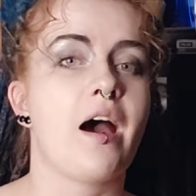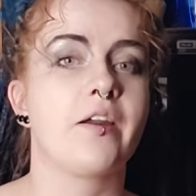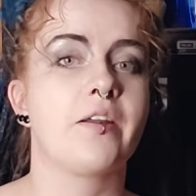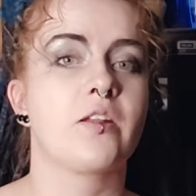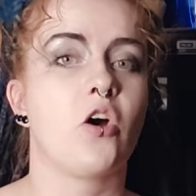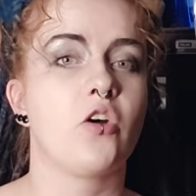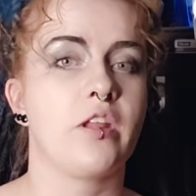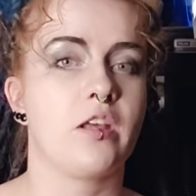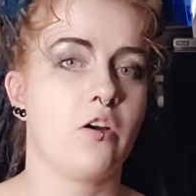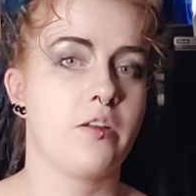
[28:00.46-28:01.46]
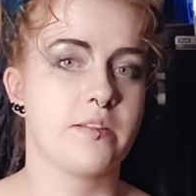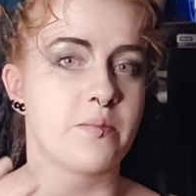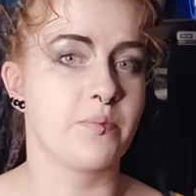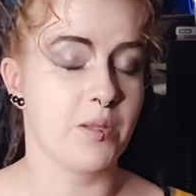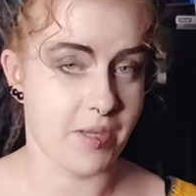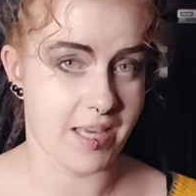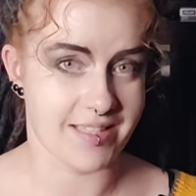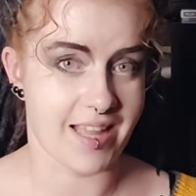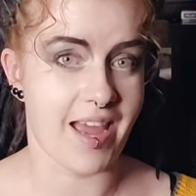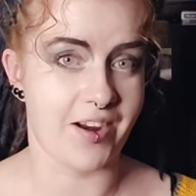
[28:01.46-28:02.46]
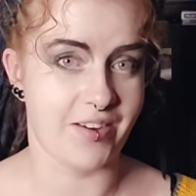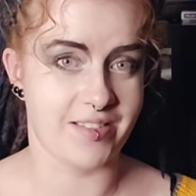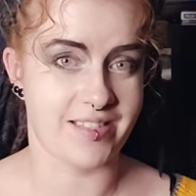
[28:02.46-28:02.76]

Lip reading: aren't holding on, simply because they aren't